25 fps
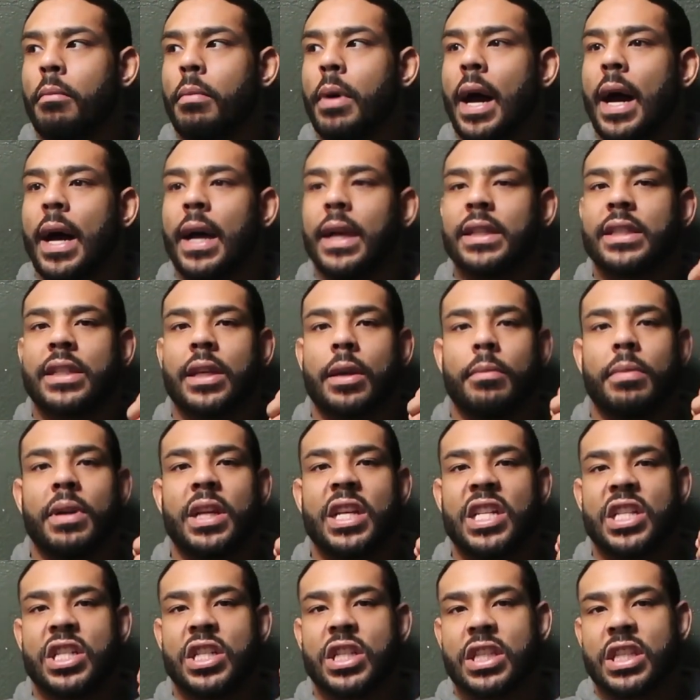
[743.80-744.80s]
by
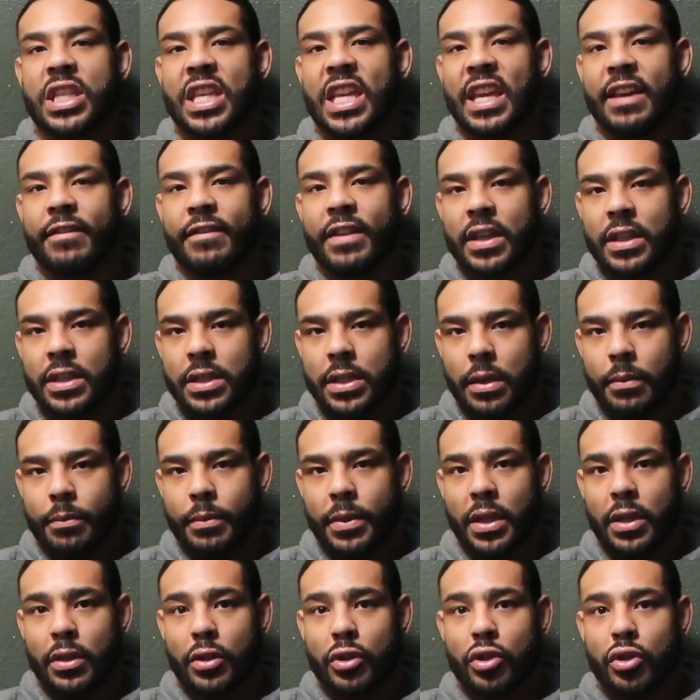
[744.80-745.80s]
somebody just giving
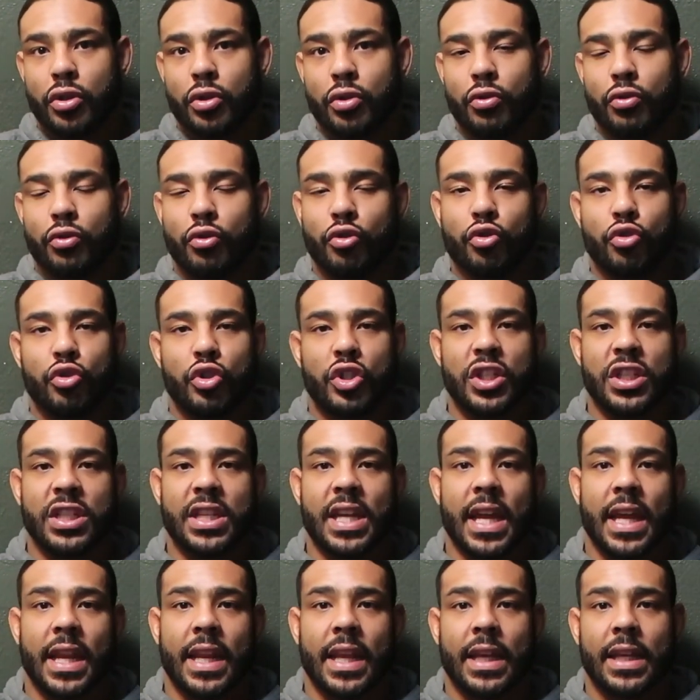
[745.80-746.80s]
something to you. You just
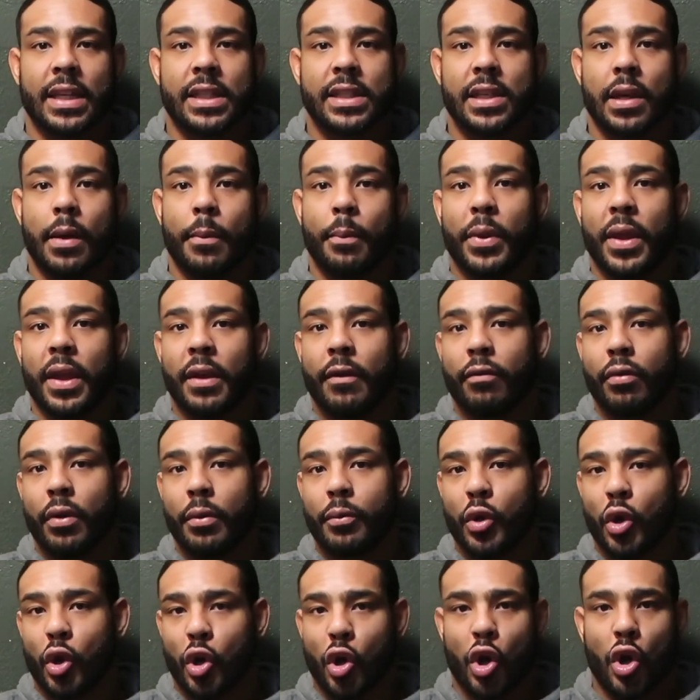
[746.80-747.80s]
getting something
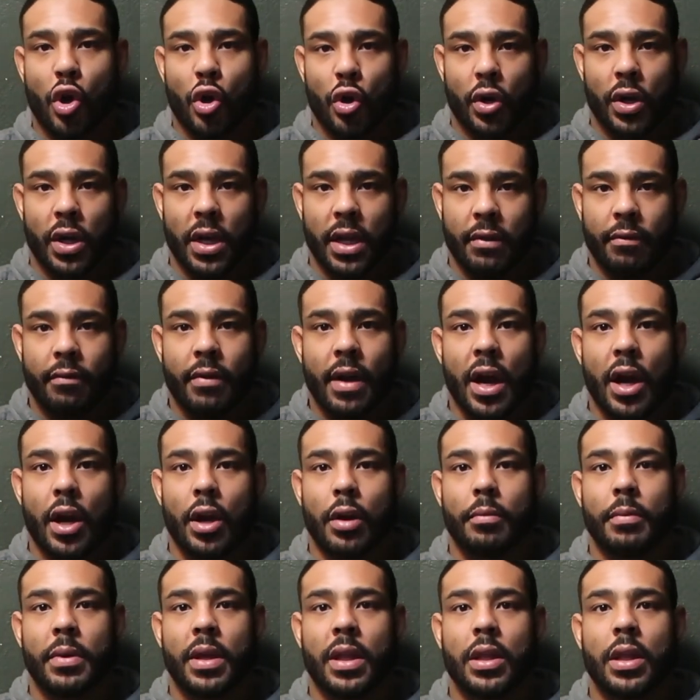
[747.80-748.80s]
from your current
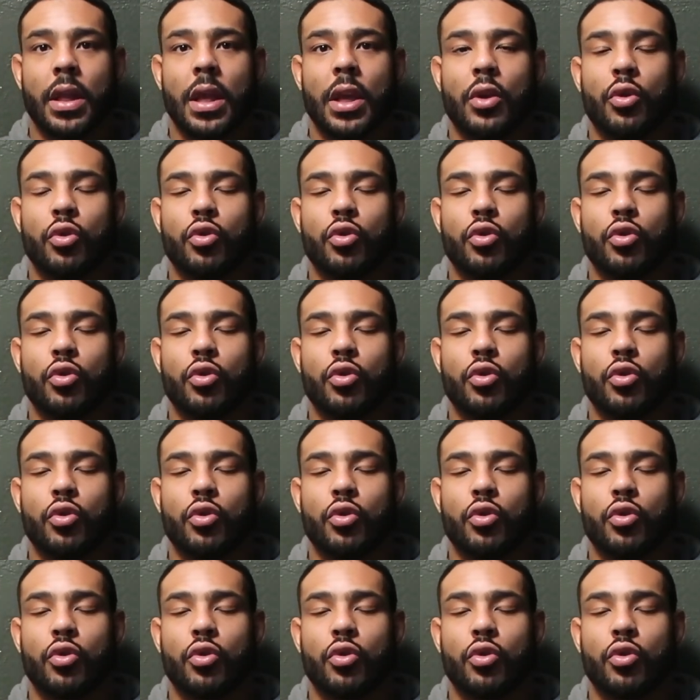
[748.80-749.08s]
environment.